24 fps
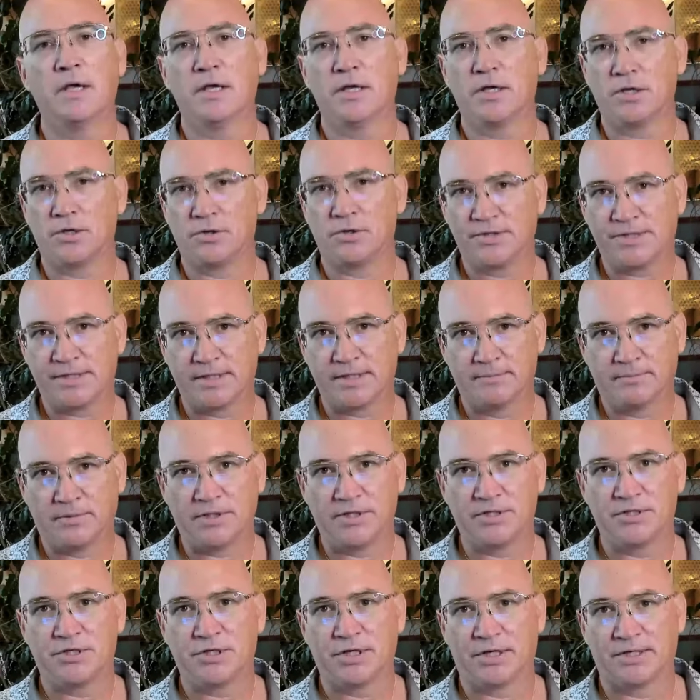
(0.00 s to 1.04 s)
you simply
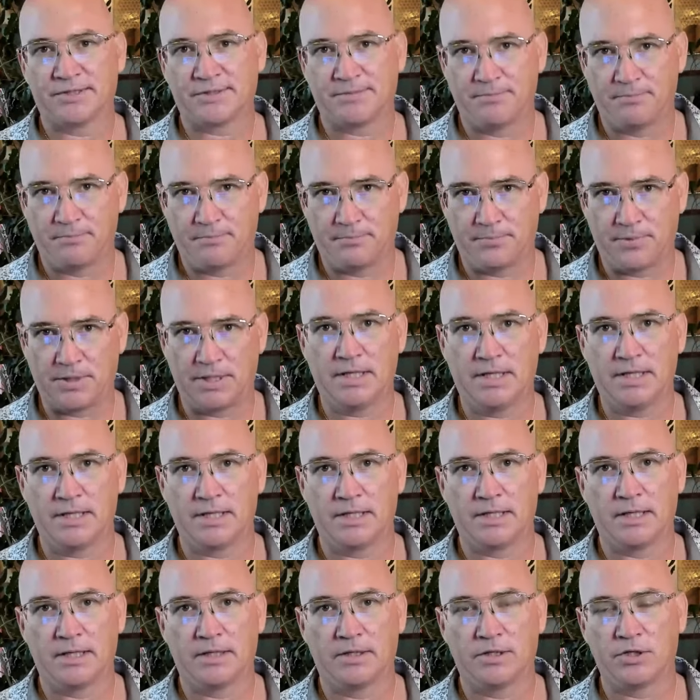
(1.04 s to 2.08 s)
just
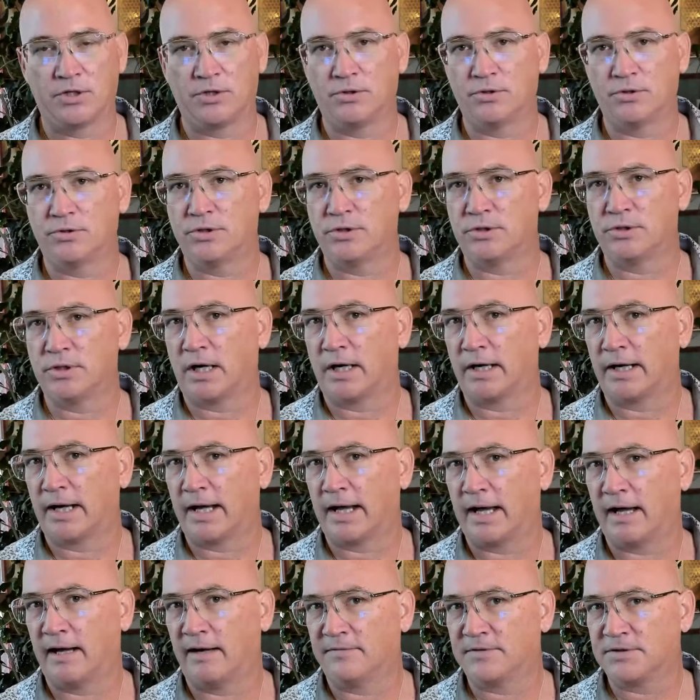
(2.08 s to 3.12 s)
be. You do not
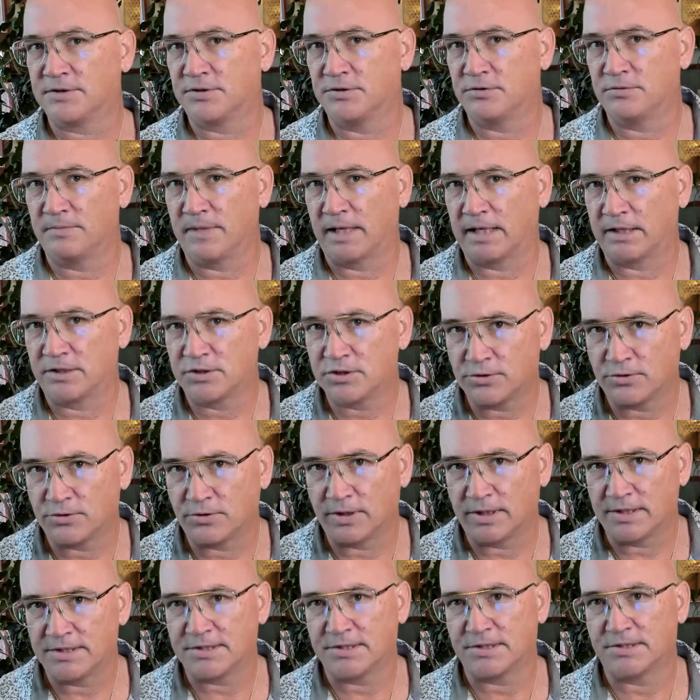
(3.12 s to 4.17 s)
have to make
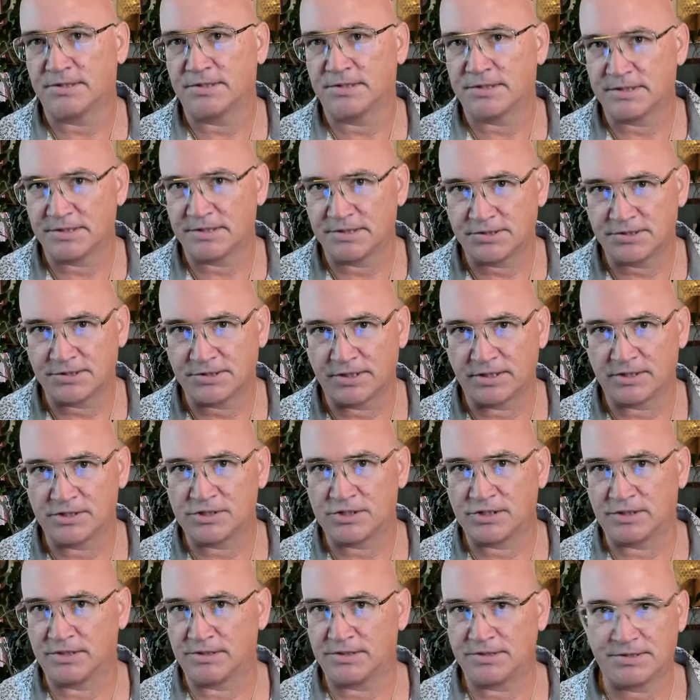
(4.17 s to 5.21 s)
choices,
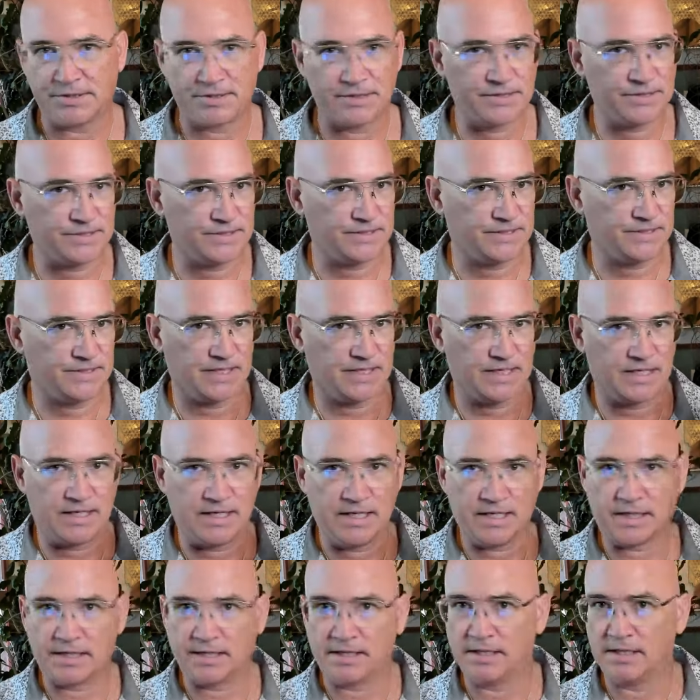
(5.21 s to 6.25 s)
decisions,
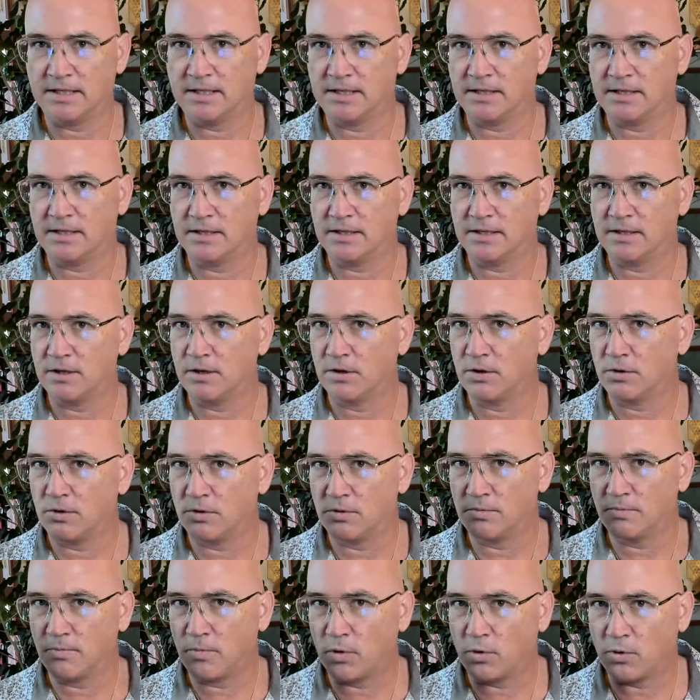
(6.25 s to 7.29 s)
seek,
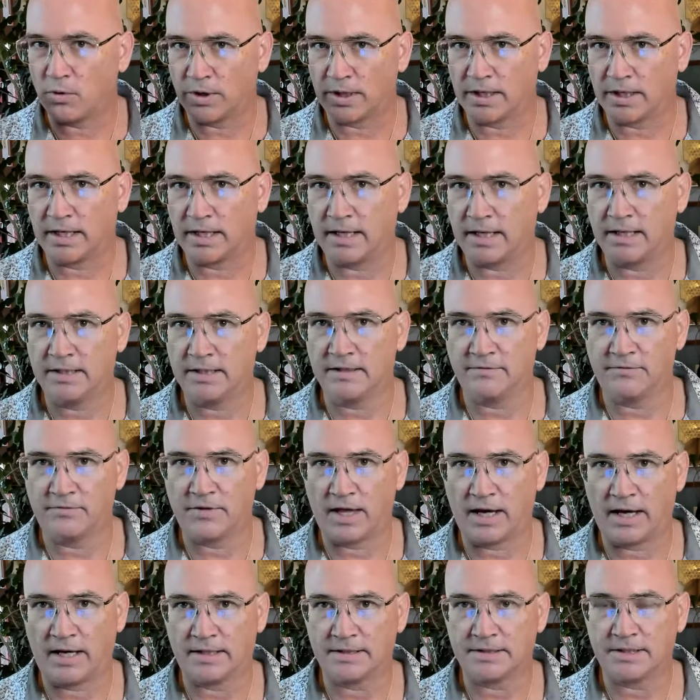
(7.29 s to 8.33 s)
or any of
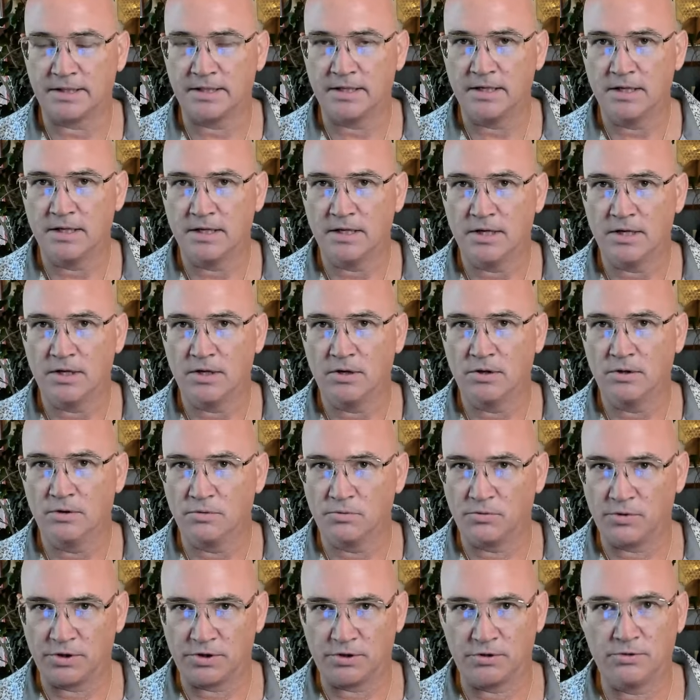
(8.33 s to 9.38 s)
that.
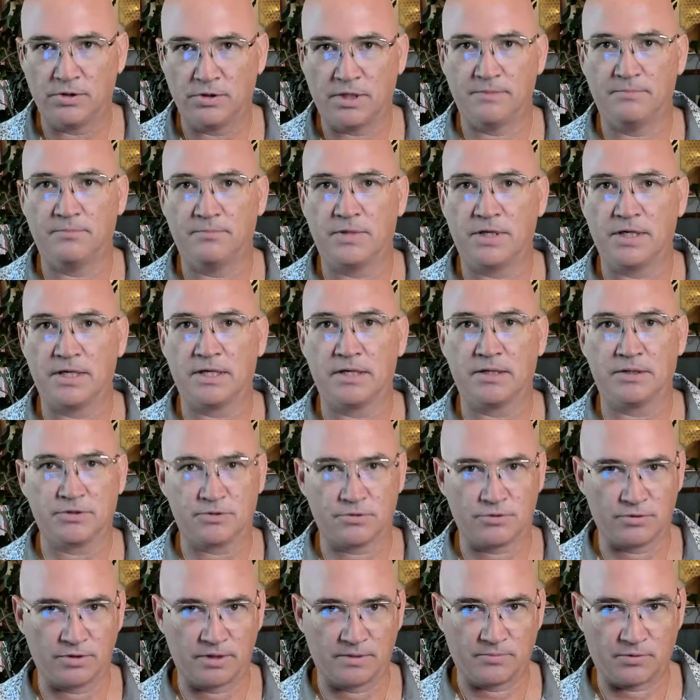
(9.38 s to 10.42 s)
When you can be
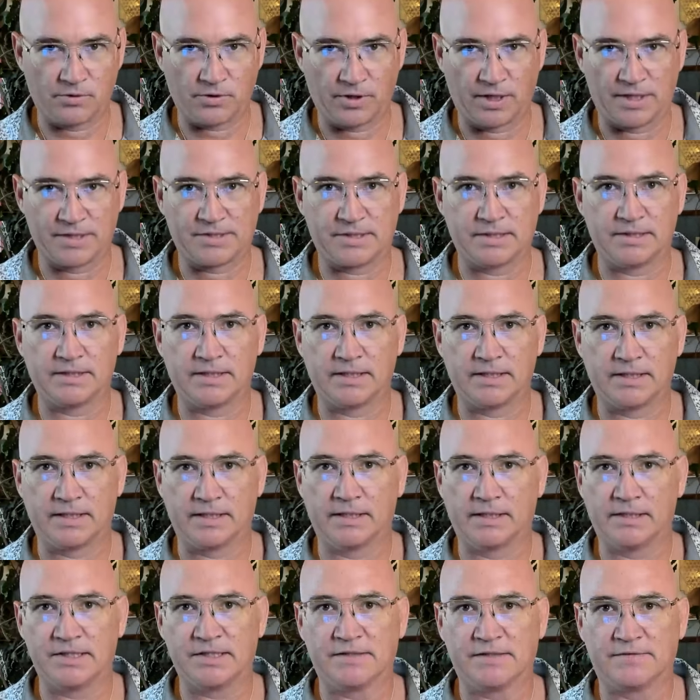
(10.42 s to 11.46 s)
truly present and in
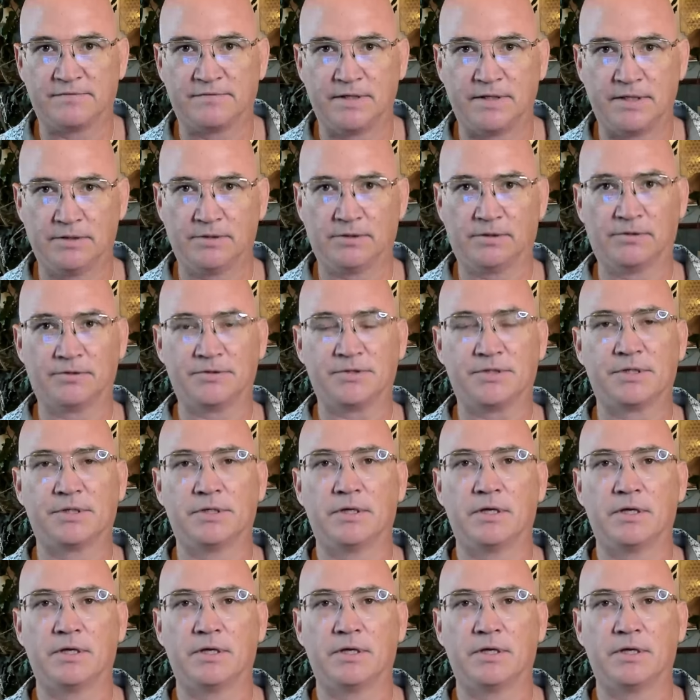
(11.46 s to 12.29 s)
these fields,